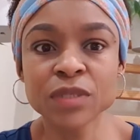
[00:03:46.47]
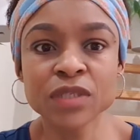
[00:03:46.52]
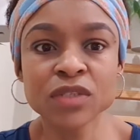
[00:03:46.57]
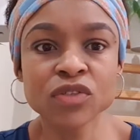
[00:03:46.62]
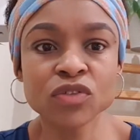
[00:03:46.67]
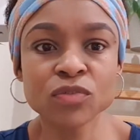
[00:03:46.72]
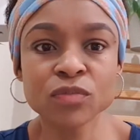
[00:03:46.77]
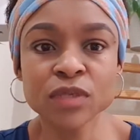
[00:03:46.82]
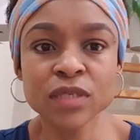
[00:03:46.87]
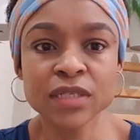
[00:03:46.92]

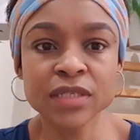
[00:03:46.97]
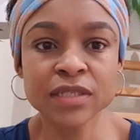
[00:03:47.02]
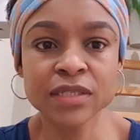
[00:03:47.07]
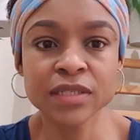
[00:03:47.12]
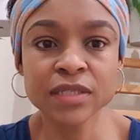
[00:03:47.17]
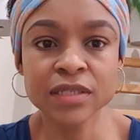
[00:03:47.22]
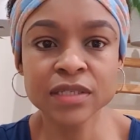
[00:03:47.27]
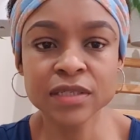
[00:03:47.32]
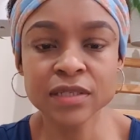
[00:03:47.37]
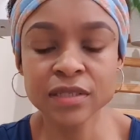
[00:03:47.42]

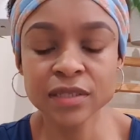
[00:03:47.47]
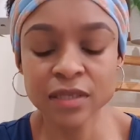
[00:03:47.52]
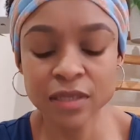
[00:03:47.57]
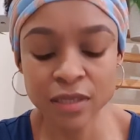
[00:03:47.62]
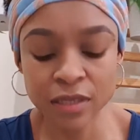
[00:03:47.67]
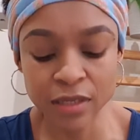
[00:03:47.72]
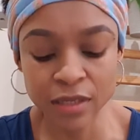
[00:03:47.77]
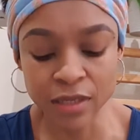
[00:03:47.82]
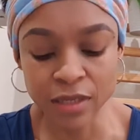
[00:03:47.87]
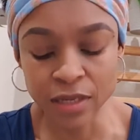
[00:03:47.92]
humidity
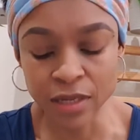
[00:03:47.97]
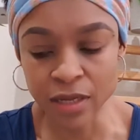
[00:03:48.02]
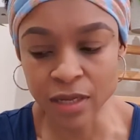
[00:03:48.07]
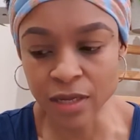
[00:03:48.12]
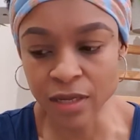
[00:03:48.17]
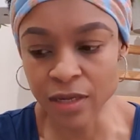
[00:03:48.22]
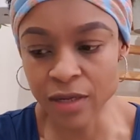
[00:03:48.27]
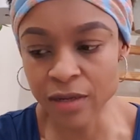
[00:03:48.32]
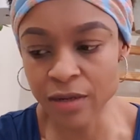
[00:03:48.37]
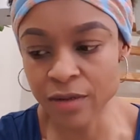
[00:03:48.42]

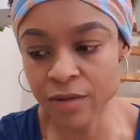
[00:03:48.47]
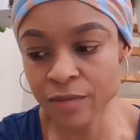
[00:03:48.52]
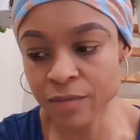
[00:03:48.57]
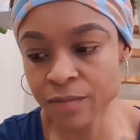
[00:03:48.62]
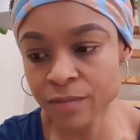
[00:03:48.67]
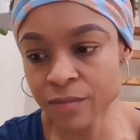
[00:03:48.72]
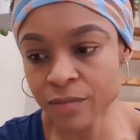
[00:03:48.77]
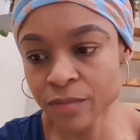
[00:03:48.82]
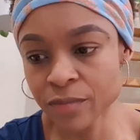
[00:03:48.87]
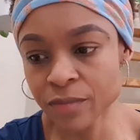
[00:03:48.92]

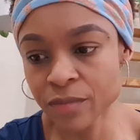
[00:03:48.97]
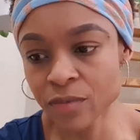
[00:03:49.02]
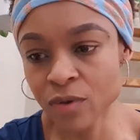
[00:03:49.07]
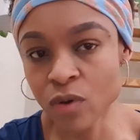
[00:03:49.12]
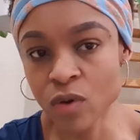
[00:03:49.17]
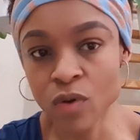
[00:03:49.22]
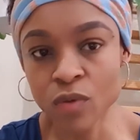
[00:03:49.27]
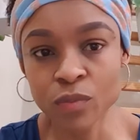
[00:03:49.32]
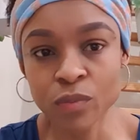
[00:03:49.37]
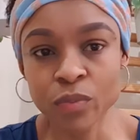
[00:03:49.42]

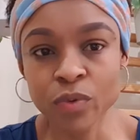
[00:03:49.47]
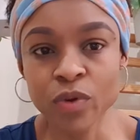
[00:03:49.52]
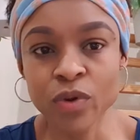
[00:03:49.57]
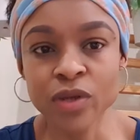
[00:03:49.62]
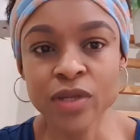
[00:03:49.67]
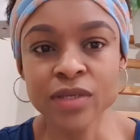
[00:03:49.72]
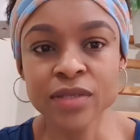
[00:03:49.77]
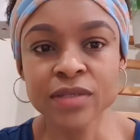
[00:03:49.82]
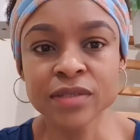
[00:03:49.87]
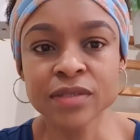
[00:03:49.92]
on
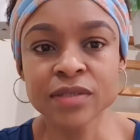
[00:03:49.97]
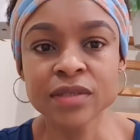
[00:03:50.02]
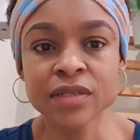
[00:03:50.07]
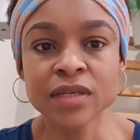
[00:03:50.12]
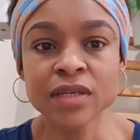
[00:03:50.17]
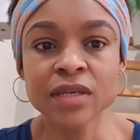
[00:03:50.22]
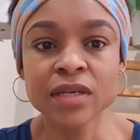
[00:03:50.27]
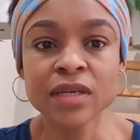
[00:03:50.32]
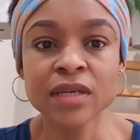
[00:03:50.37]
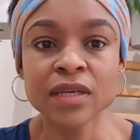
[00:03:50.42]
point
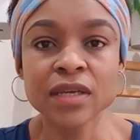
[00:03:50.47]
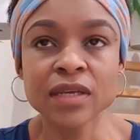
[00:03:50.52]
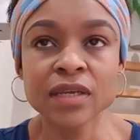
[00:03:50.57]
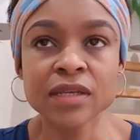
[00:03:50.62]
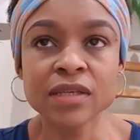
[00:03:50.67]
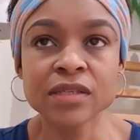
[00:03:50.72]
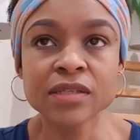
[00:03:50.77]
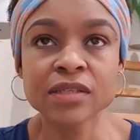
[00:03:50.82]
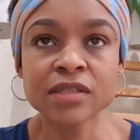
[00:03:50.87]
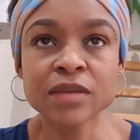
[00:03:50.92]

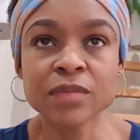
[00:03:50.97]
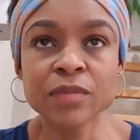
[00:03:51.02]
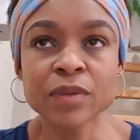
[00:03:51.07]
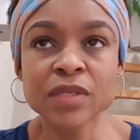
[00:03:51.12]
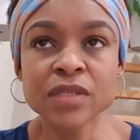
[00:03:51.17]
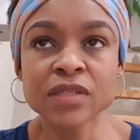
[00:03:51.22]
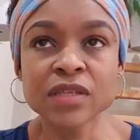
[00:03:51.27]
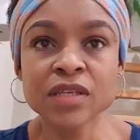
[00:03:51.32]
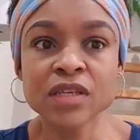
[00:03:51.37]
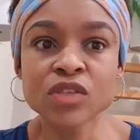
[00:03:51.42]
is, the
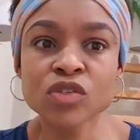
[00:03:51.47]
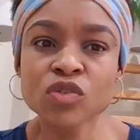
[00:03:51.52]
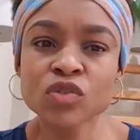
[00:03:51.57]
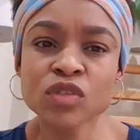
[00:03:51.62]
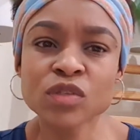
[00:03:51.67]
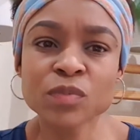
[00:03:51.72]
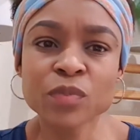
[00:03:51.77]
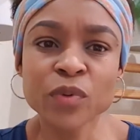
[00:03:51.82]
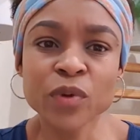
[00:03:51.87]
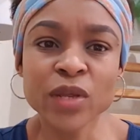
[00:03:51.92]
best thing is to
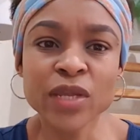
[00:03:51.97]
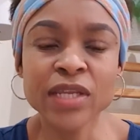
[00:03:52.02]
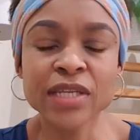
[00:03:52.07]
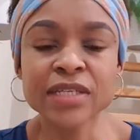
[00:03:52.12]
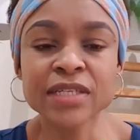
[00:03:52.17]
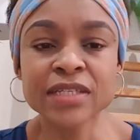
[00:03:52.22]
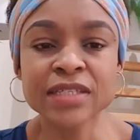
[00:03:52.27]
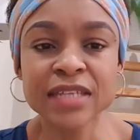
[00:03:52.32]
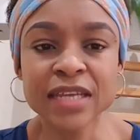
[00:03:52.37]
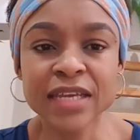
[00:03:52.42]
spray
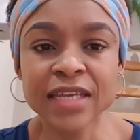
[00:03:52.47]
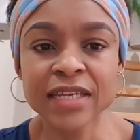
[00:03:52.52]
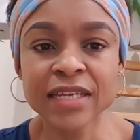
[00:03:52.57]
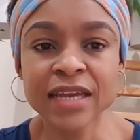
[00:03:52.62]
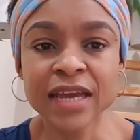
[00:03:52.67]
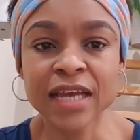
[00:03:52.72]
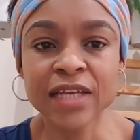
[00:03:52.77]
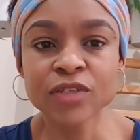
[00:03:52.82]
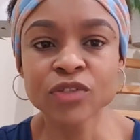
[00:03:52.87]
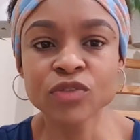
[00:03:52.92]
it daily.
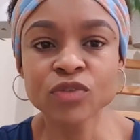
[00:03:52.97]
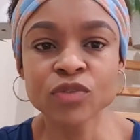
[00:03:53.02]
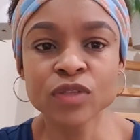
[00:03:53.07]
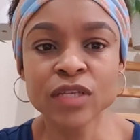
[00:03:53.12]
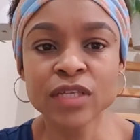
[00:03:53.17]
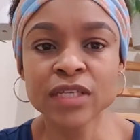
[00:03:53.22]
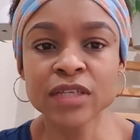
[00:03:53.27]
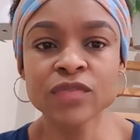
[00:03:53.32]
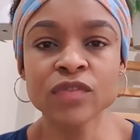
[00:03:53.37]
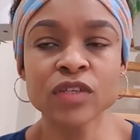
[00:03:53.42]
I do
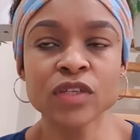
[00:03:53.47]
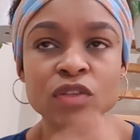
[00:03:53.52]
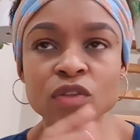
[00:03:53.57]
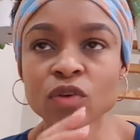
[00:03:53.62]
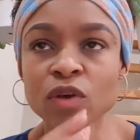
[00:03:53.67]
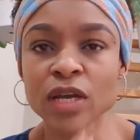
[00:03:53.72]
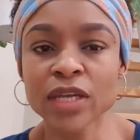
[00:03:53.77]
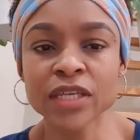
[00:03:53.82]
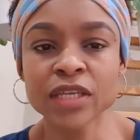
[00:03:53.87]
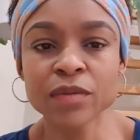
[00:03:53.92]
that. Even
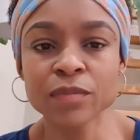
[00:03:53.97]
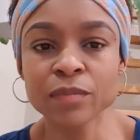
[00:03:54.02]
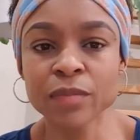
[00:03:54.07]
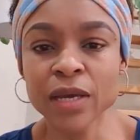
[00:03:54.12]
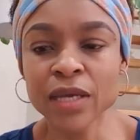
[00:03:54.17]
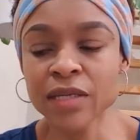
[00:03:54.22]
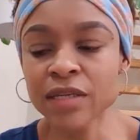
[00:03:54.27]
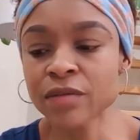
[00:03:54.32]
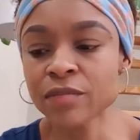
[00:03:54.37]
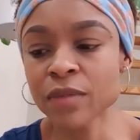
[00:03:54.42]
though I keep
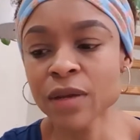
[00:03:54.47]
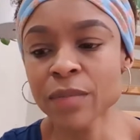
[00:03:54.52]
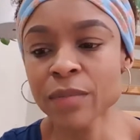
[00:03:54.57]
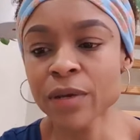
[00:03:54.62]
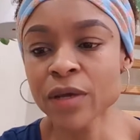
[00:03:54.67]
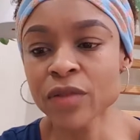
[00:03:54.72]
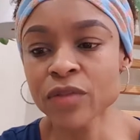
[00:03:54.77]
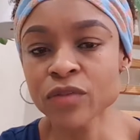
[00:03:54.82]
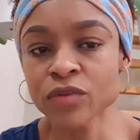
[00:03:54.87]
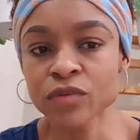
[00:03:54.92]
mine in my
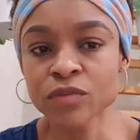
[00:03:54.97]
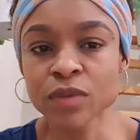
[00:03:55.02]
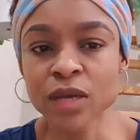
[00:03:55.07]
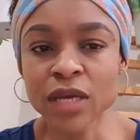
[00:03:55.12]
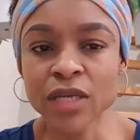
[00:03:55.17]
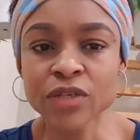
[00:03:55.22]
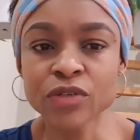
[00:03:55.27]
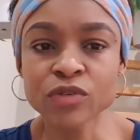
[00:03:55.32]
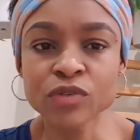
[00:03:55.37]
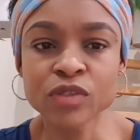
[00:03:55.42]
bathroom,
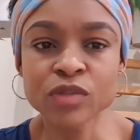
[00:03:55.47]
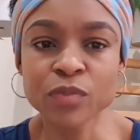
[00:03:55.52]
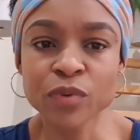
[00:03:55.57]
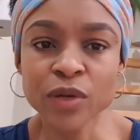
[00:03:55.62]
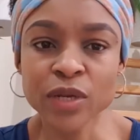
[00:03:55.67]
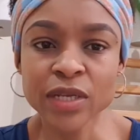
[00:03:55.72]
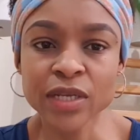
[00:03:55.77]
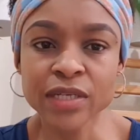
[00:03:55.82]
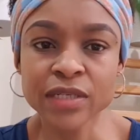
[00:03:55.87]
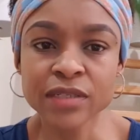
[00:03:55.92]
I do
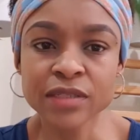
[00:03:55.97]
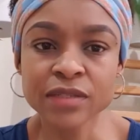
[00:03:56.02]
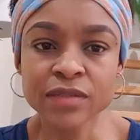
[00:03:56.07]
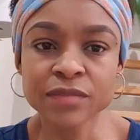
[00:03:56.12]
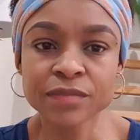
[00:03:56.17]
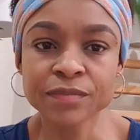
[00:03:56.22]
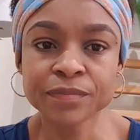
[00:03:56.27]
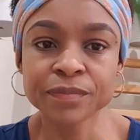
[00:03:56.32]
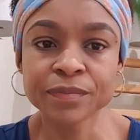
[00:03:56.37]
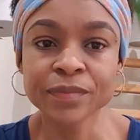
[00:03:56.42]
spray it.
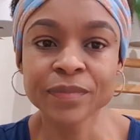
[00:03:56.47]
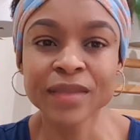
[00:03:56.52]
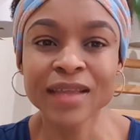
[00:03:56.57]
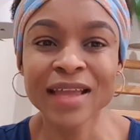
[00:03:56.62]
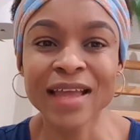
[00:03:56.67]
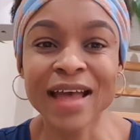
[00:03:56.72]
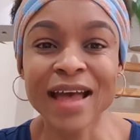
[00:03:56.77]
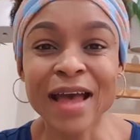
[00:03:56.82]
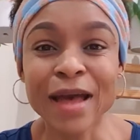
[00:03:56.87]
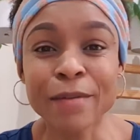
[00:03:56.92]

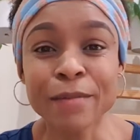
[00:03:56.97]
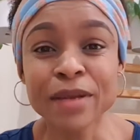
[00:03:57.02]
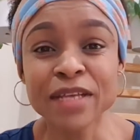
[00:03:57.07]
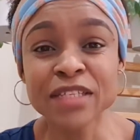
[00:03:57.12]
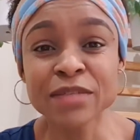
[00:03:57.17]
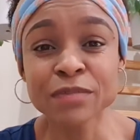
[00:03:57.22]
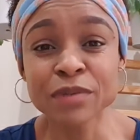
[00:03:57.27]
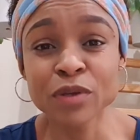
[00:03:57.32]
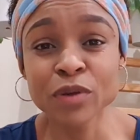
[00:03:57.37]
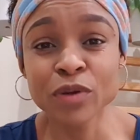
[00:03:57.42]
I
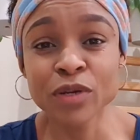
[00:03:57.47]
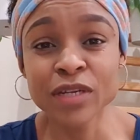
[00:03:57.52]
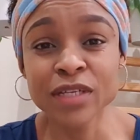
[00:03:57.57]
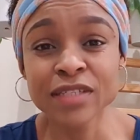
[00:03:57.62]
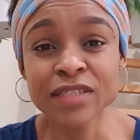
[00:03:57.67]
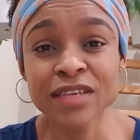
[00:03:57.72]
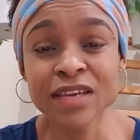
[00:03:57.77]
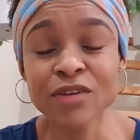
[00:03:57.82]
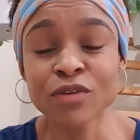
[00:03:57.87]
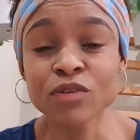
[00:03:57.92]
must be
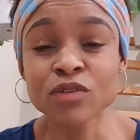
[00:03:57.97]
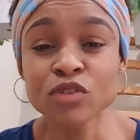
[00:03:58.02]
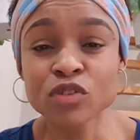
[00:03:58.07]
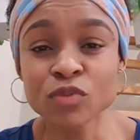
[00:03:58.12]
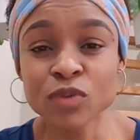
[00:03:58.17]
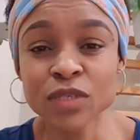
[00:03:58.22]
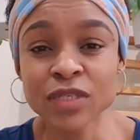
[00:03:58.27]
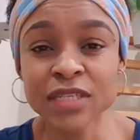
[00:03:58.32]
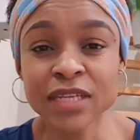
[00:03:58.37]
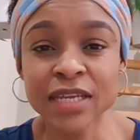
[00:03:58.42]
honest, I don't do
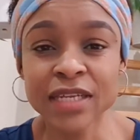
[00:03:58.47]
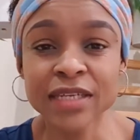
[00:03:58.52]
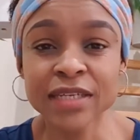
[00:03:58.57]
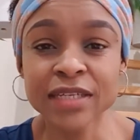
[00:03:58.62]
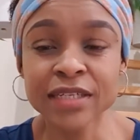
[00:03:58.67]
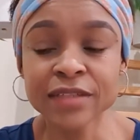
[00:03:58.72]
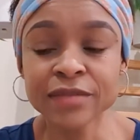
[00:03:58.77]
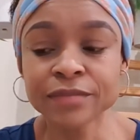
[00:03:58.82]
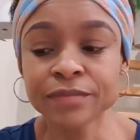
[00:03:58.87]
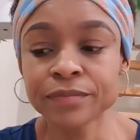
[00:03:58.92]
it
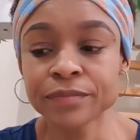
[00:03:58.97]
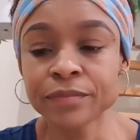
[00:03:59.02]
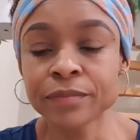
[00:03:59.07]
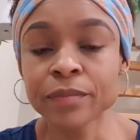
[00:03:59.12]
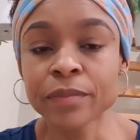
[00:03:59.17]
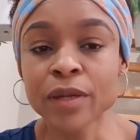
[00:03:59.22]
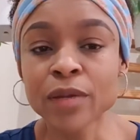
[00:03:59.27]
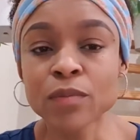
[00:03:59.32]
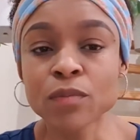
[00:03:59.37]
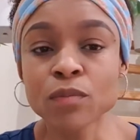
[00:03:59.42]
daily, but